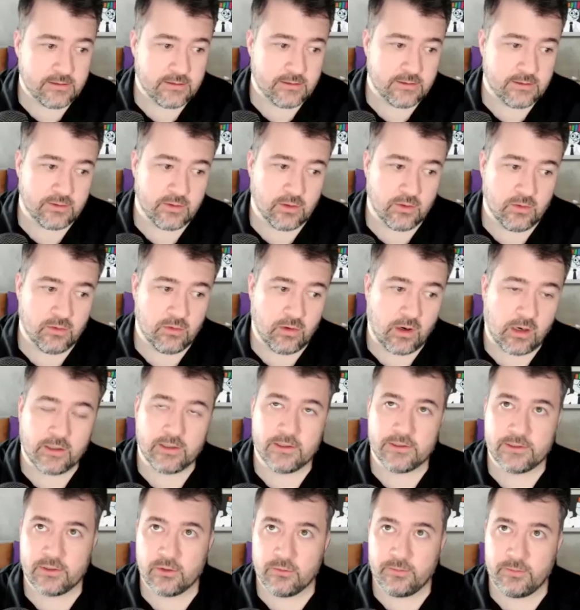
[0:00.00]
So
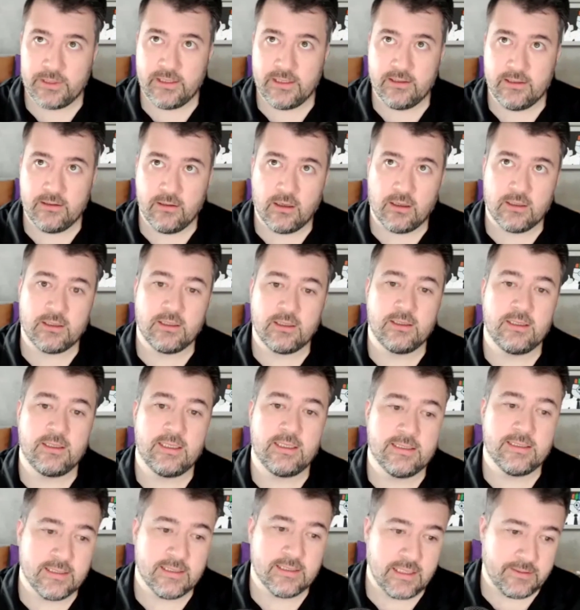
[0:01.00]
RSOP logging
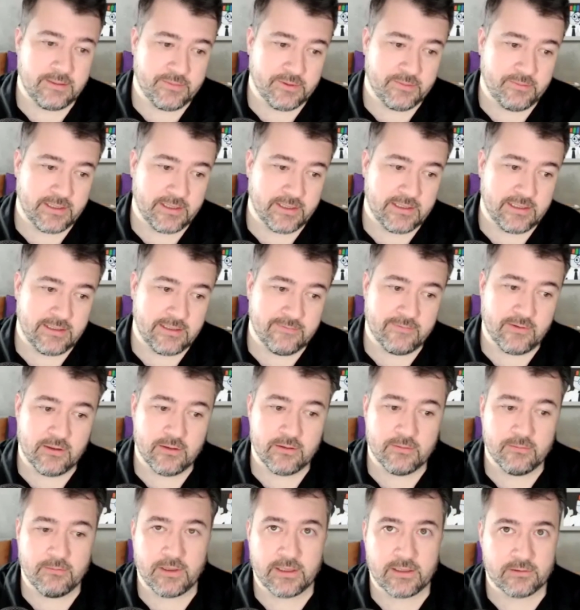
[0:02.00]
is enabled by
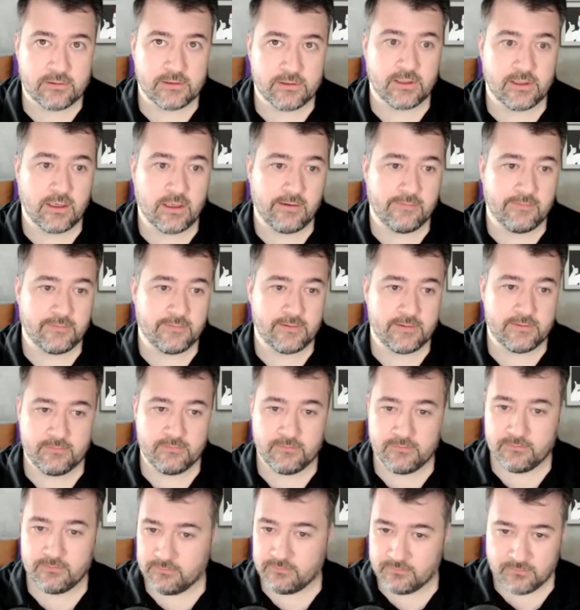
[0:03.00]
default. Microsoft
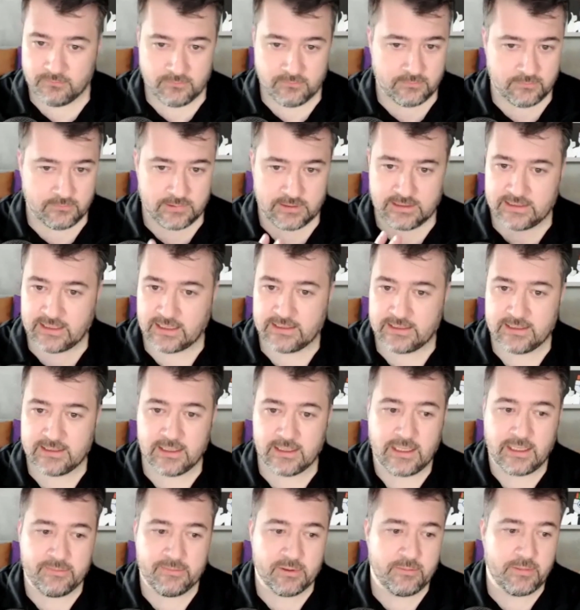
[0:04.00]
sets it
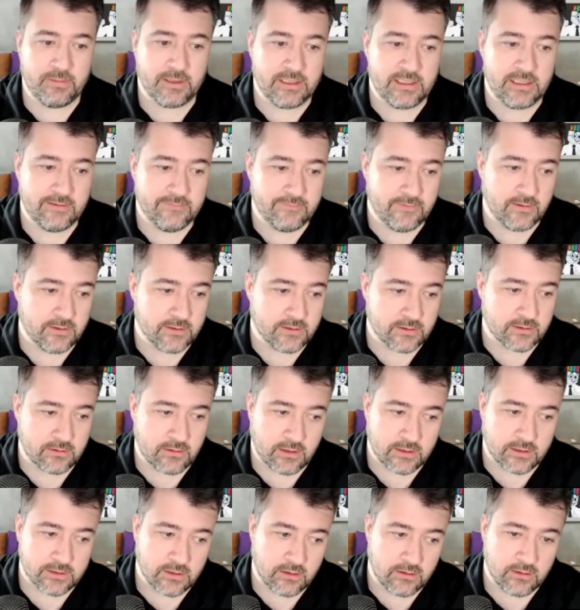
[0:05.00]
enabled by default
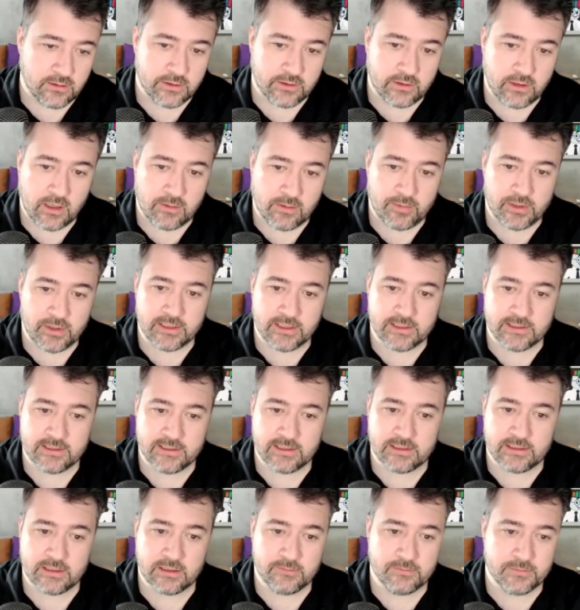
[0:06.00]
across all their operating
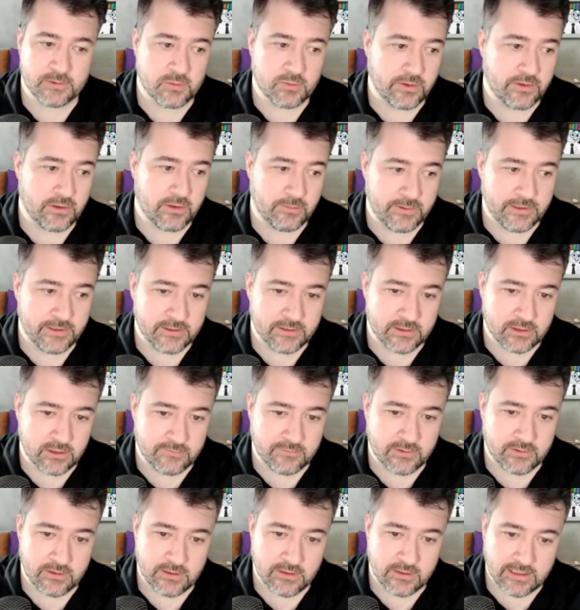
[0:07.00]
systems, whether it be
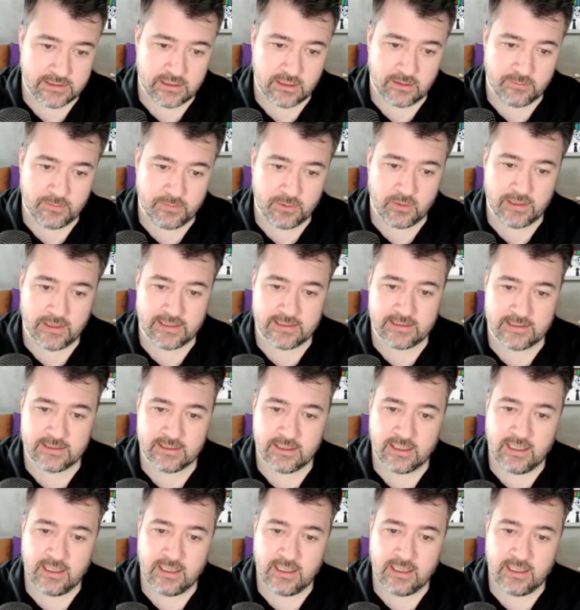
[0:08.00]
server or desktop OS.